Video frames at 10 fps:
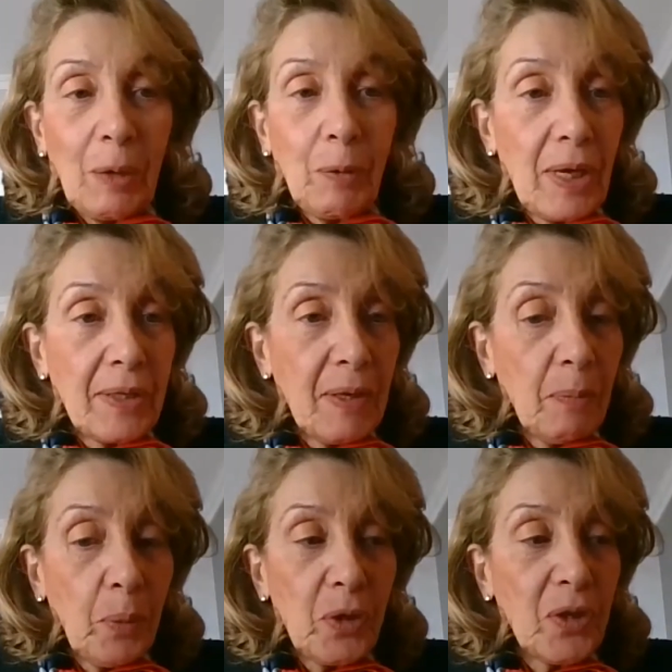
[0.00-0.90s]
Maliha
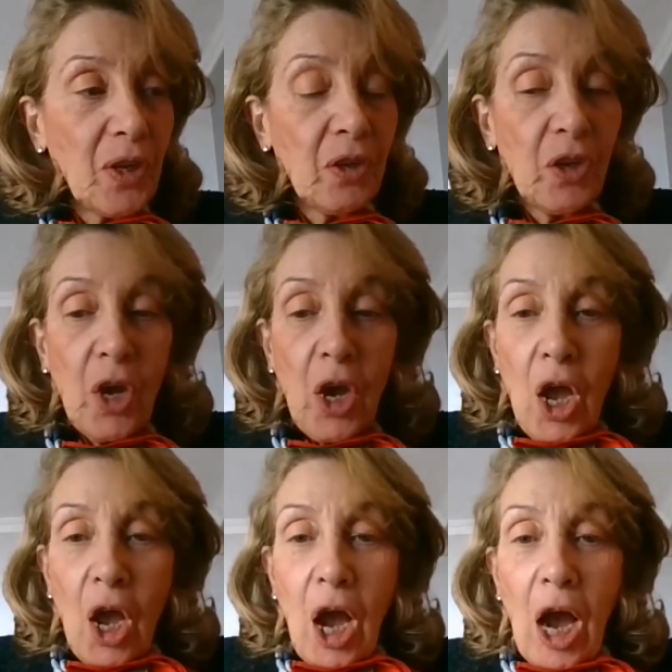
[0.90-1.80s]
could not be with us
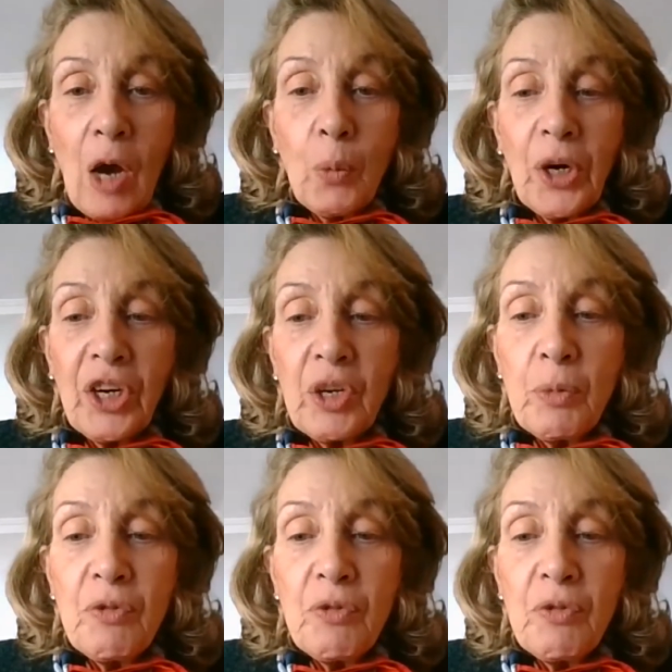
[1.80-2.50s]
in person.